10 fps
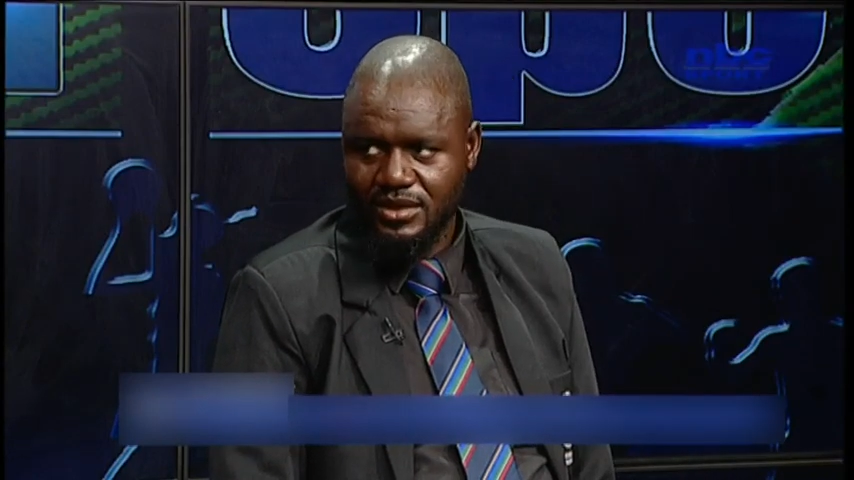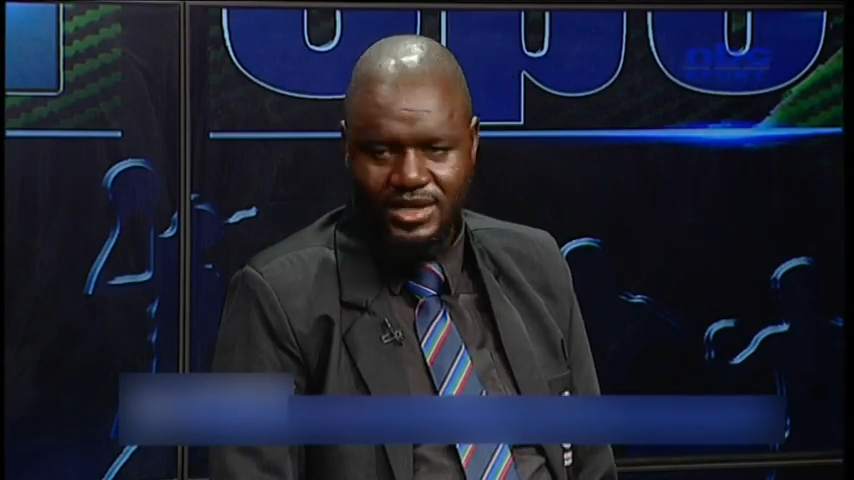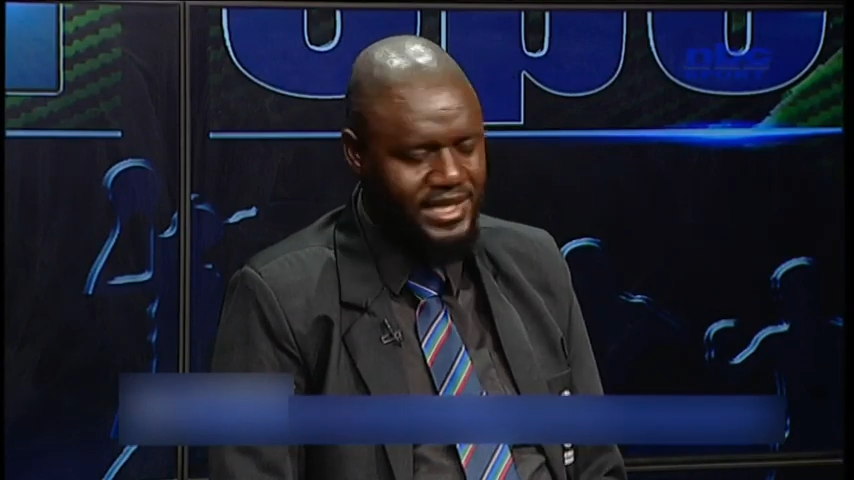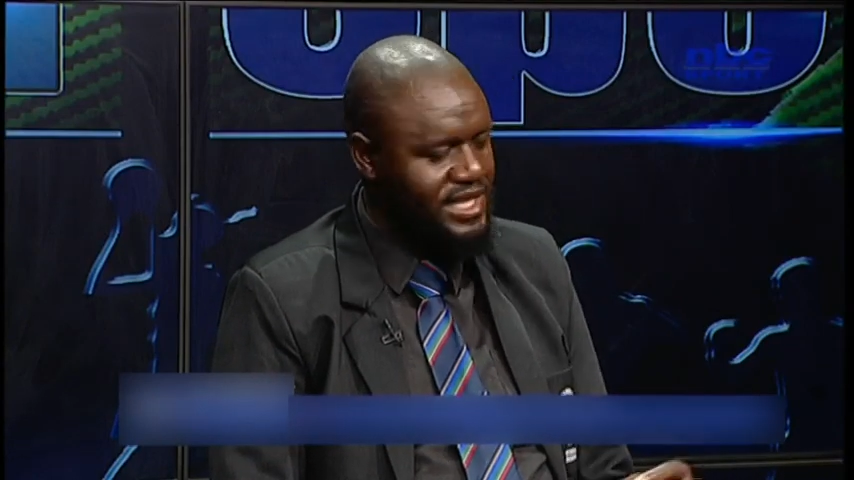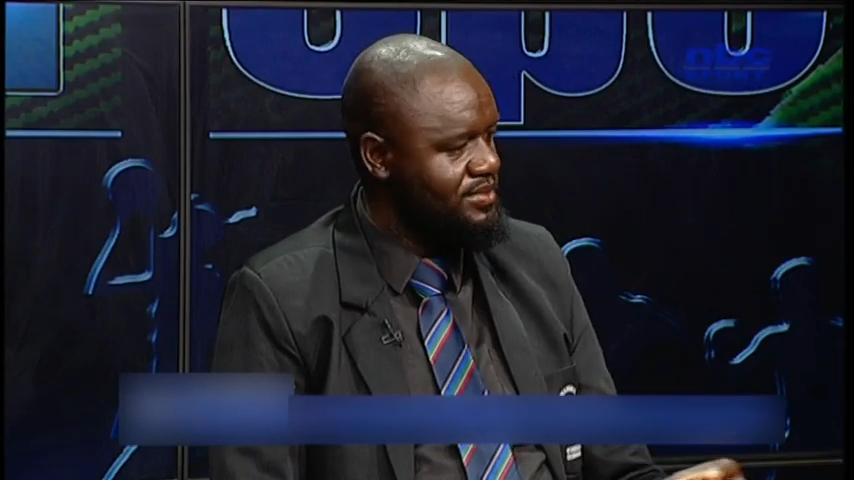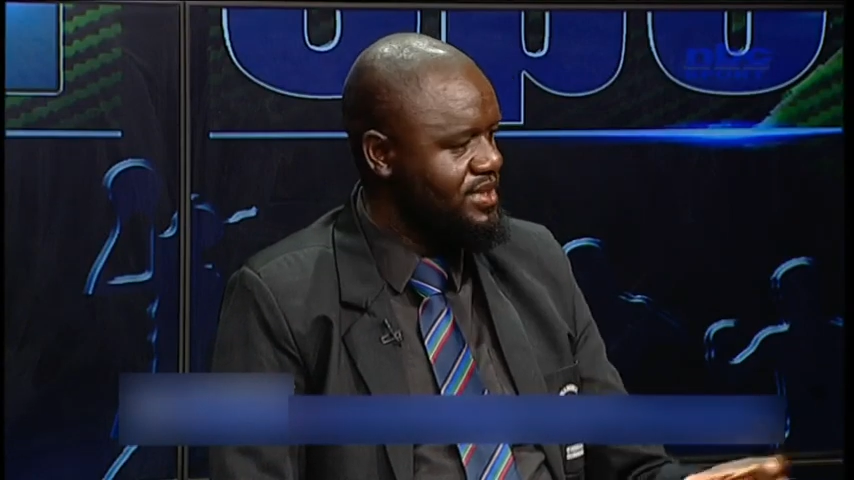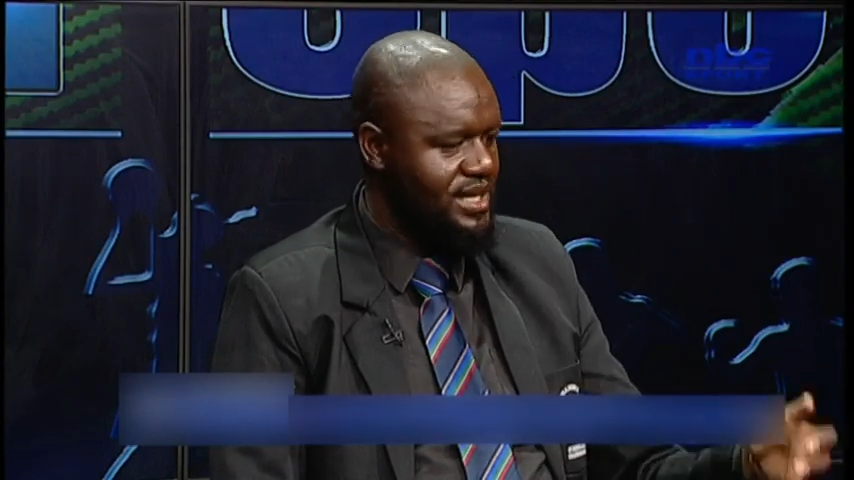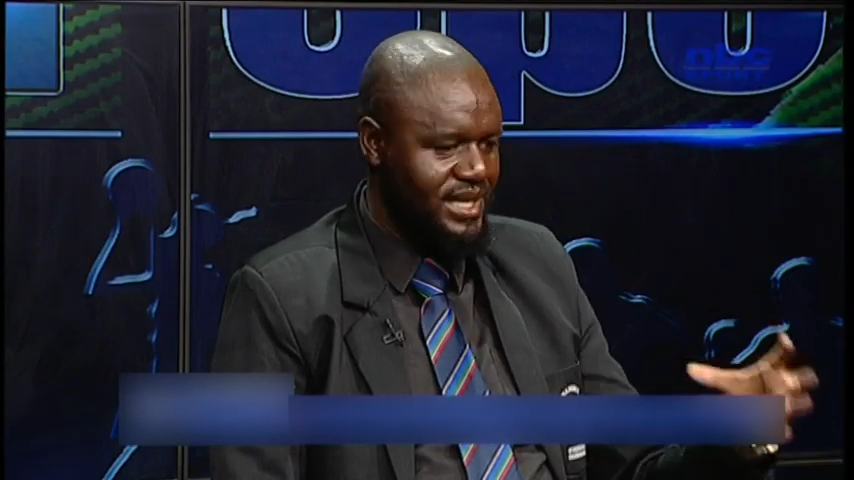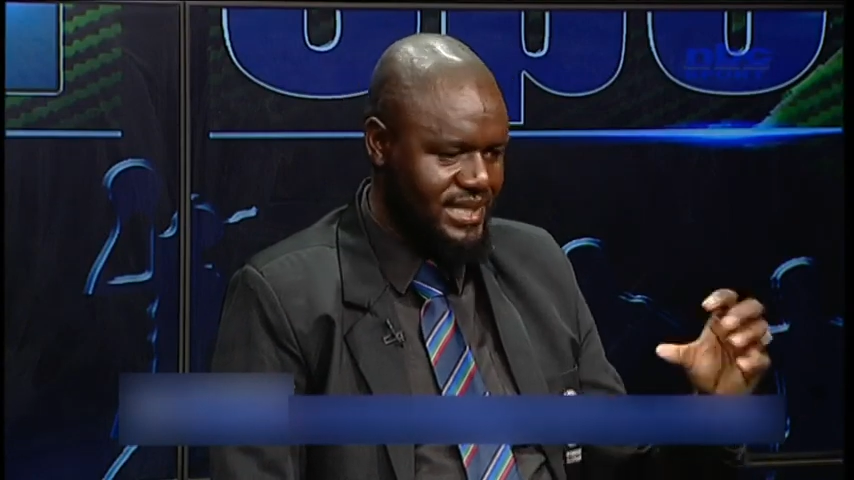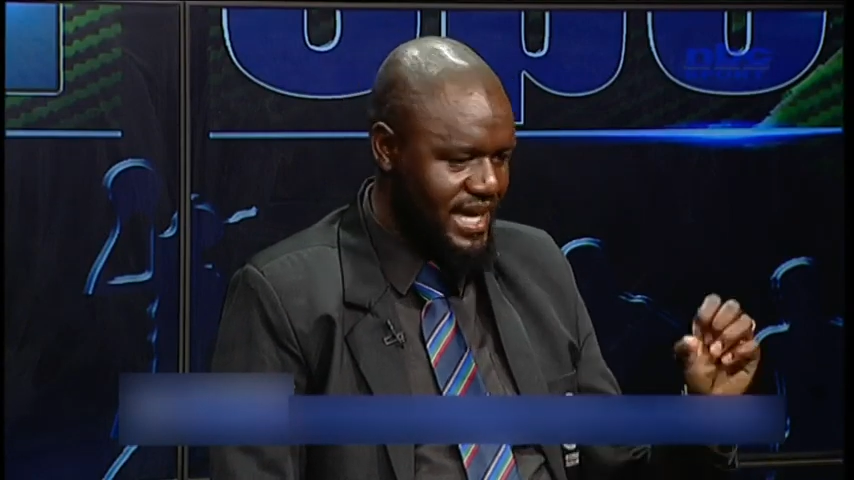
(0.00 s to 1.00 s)
let it be
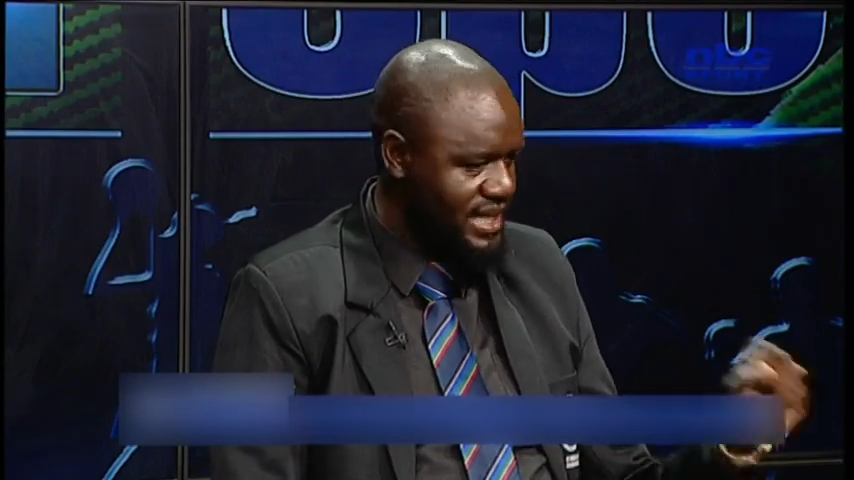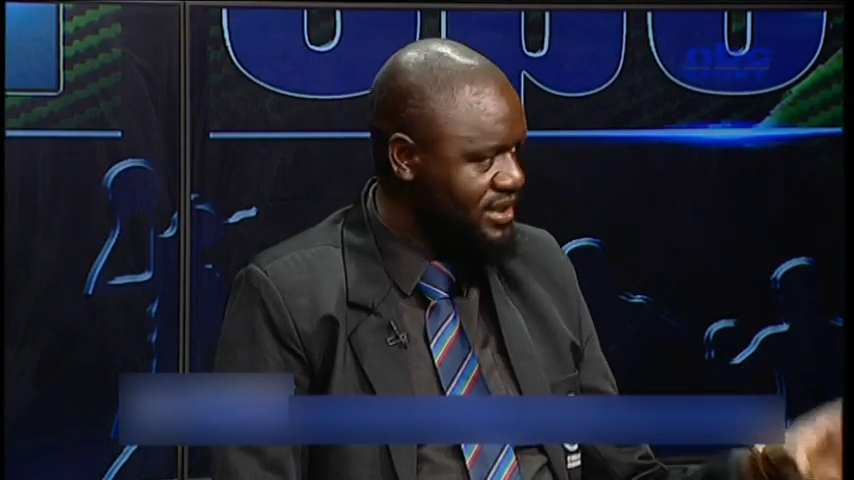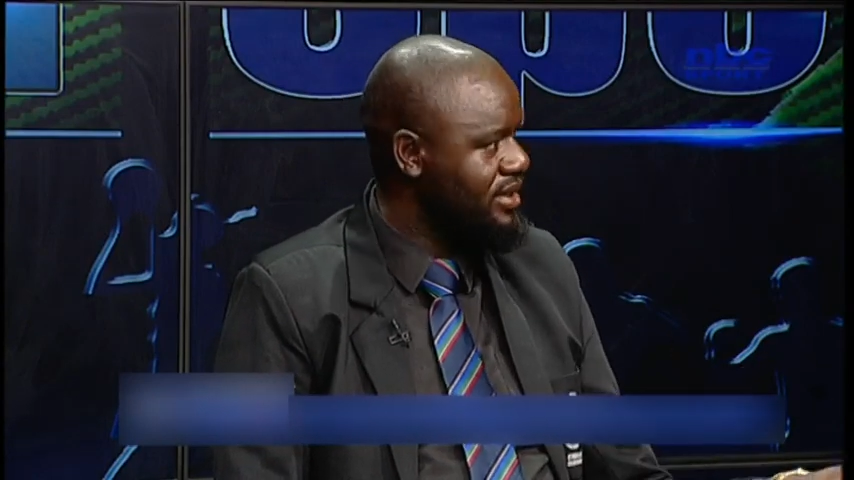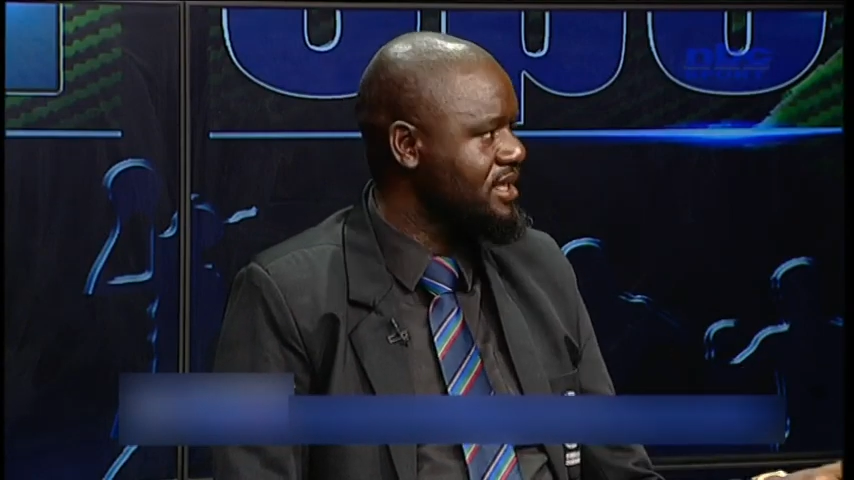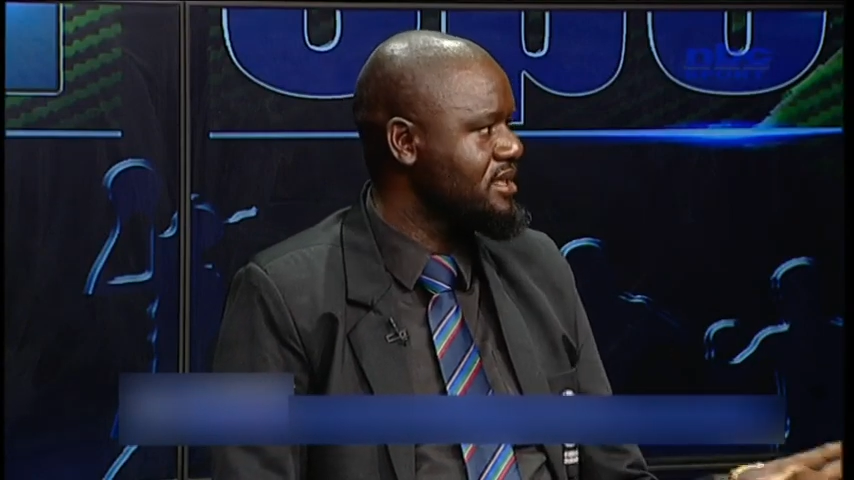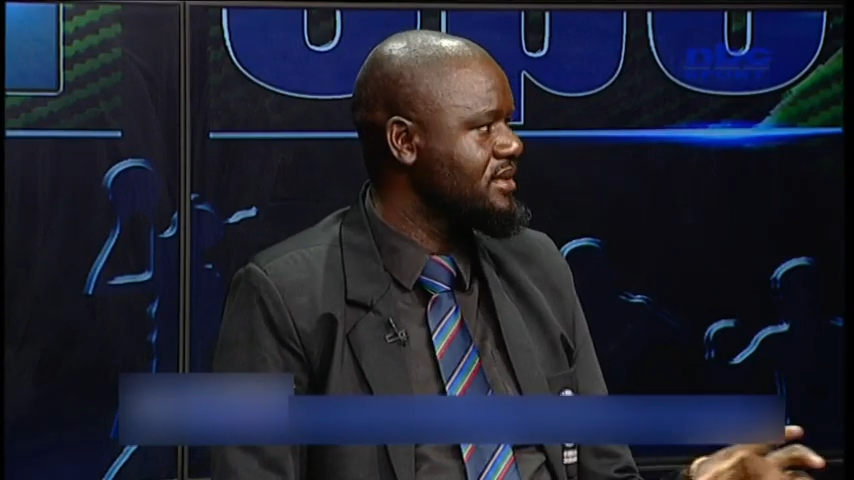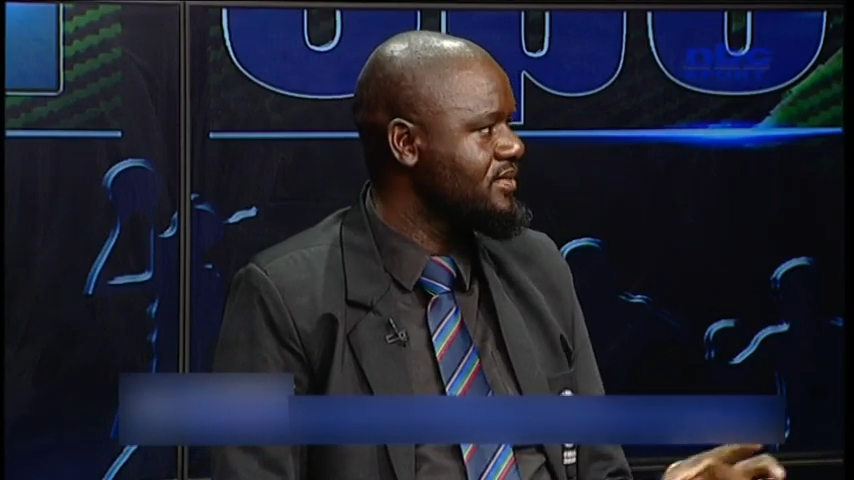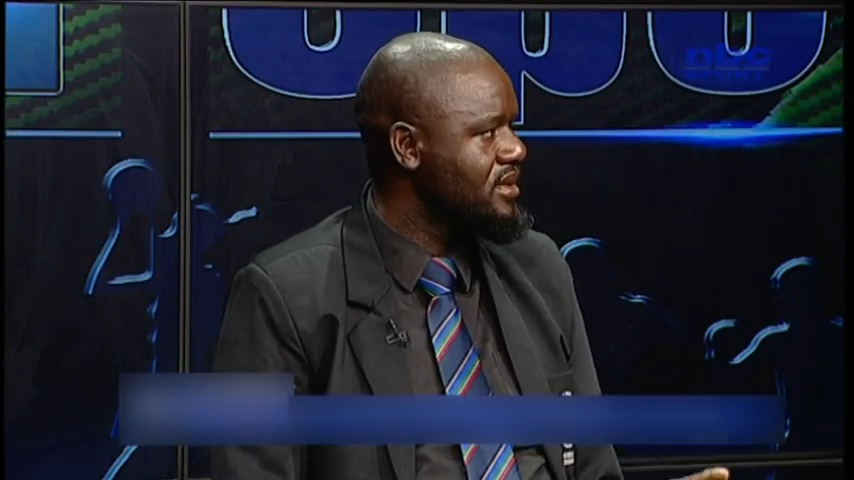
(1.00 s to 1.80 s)
a directorate